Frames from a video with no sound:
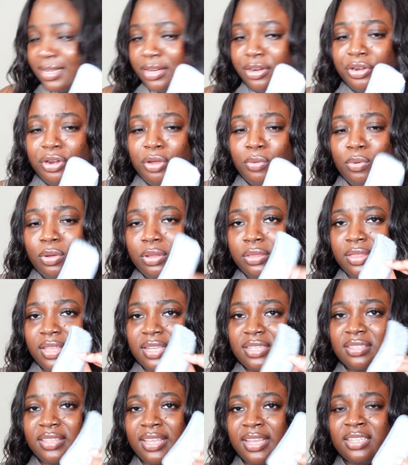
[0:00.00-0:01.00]
I don't know what
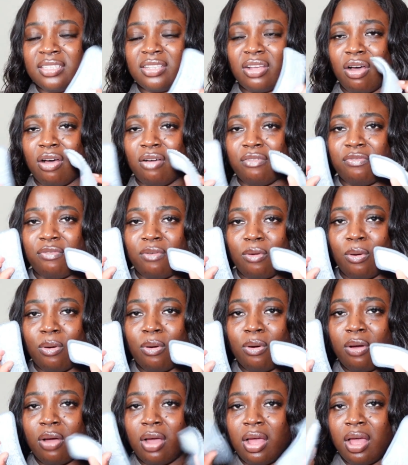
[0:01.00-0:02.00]
these things are
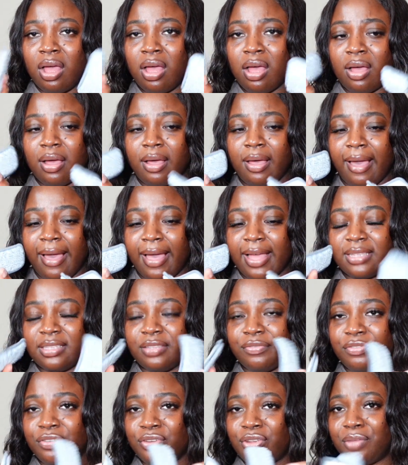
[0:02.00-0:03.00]
for. Guys,
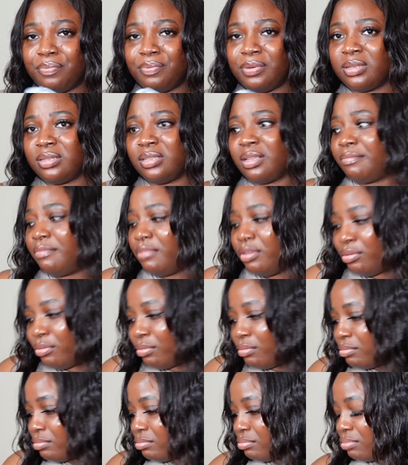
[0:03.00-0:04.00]
if you know, please let me
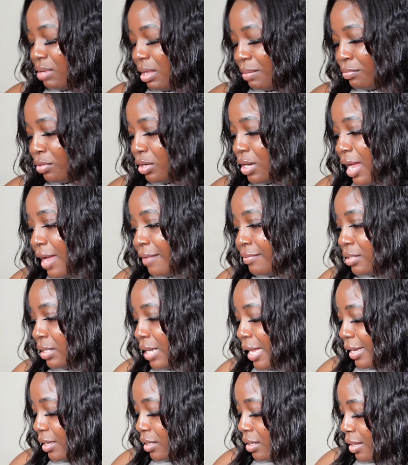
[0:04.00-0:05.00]
know. I'm gonna have to
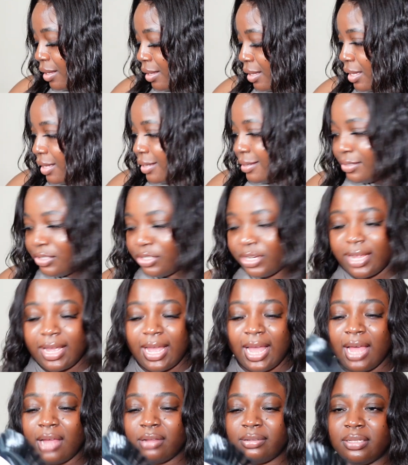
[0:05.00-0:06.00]
like check
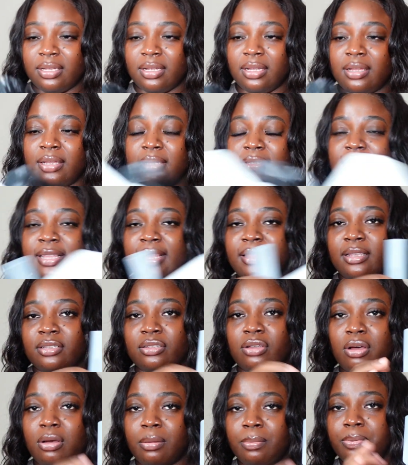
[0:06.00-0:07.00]
how to set
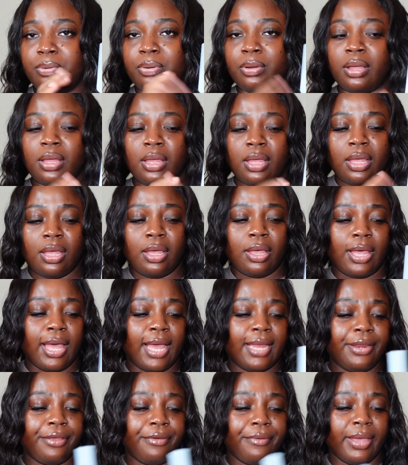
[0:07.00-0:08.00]
this up.
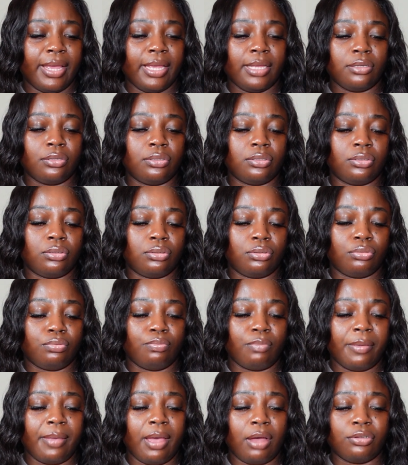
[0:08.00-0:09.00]
Anyways,
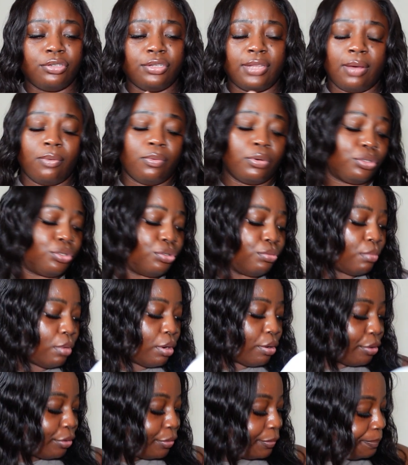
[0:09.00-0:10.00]
maybe I'll do that one
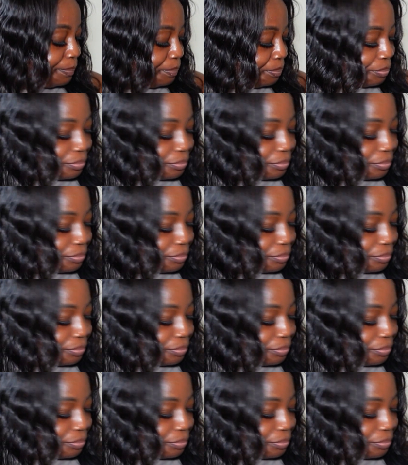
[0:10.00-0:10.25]
tomorrow.